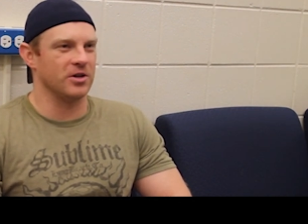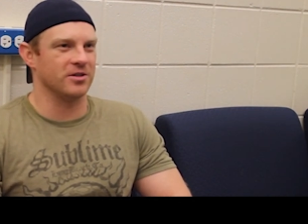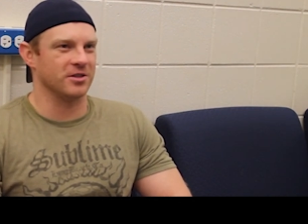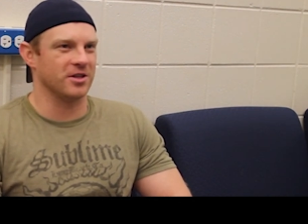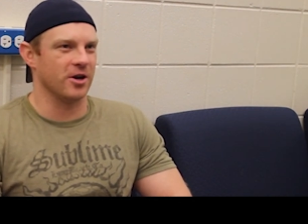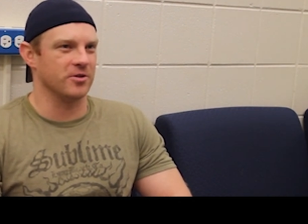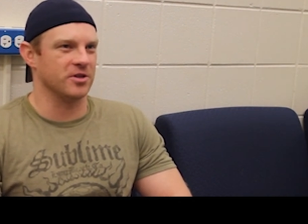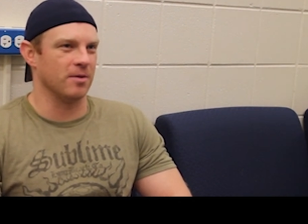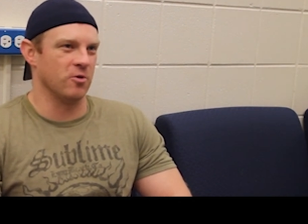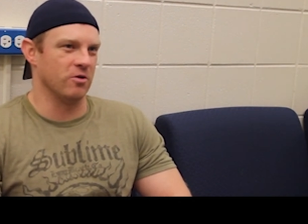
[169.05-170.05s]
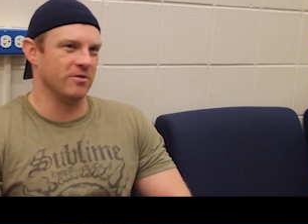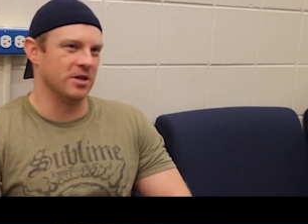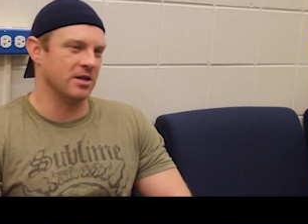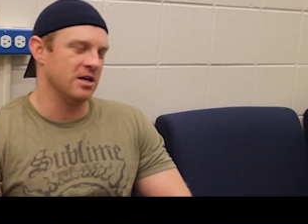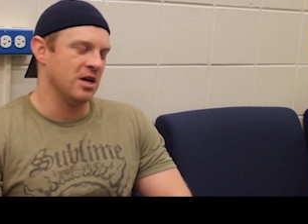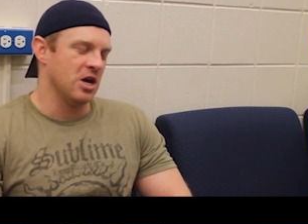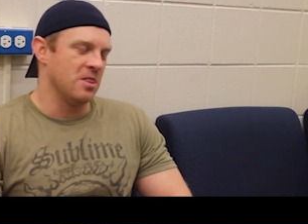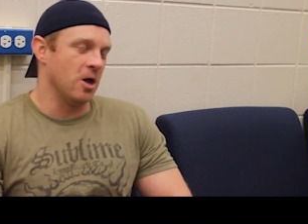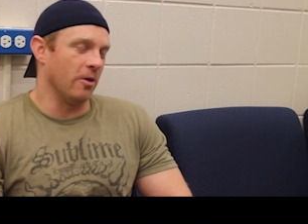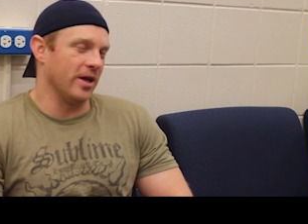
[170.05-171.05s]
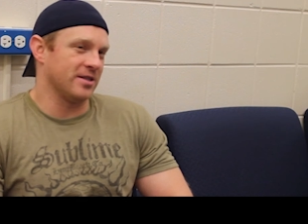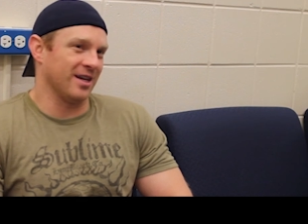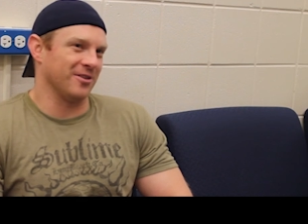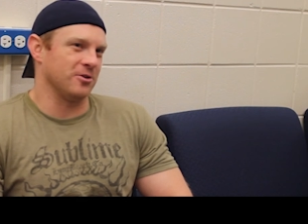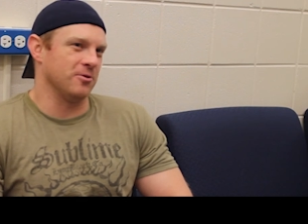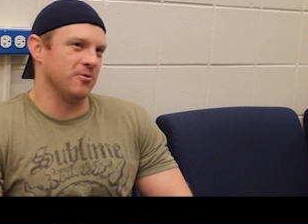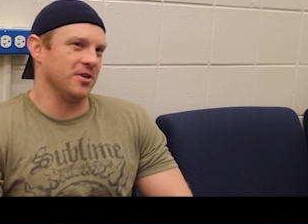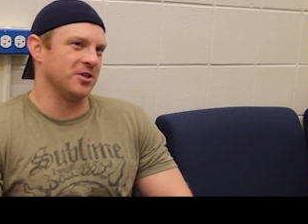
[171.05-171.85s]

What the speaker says: he doesn't care, he's not motivated. No, that's not the truth.